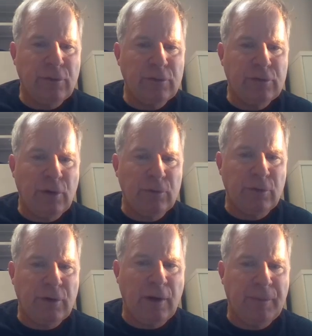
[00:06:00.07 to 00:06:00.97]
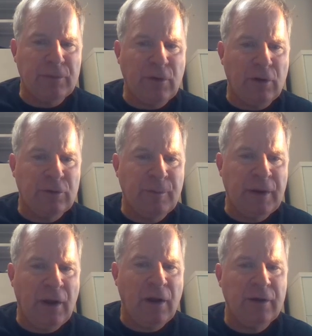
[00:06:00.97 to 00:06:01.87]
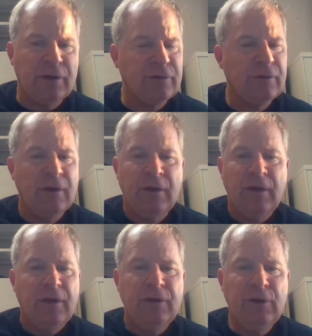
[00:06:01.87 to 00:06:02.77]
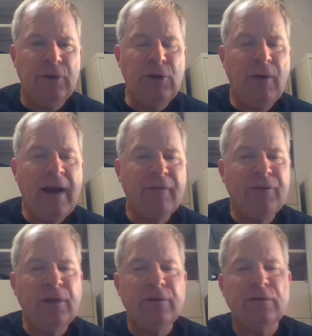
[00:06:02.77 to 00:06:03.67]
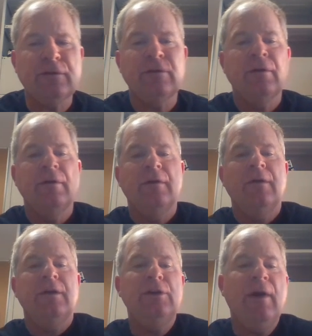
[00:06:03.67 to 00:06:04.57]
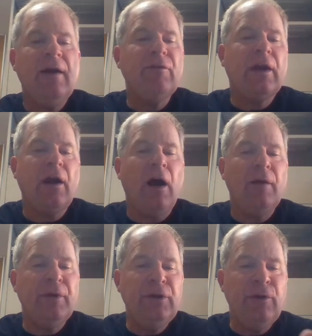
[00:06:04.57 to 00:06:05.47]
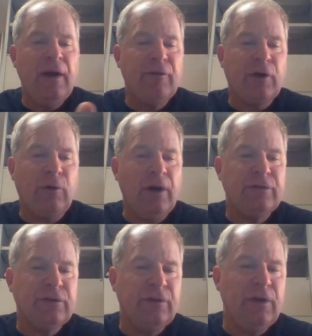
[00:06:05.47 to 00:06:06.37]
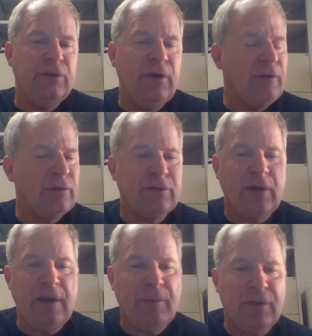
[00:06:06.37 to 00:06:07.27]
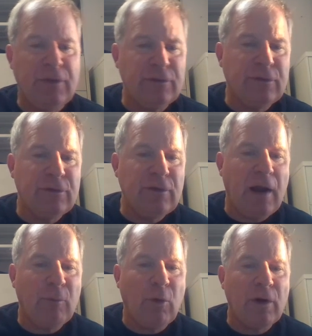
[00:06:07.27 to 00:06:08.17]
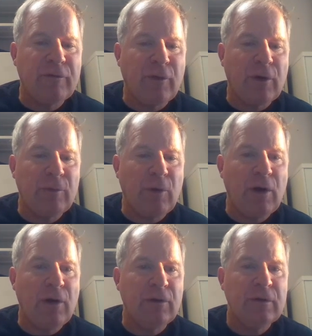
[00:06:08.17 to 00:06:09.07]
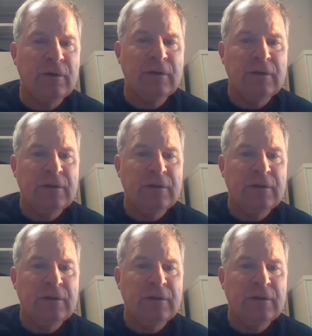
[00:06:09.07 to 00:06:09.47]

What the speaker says: it to their children, couples ought to be honest. You have this, you have the comma, you have a question, then you have a statement. This does not work very well.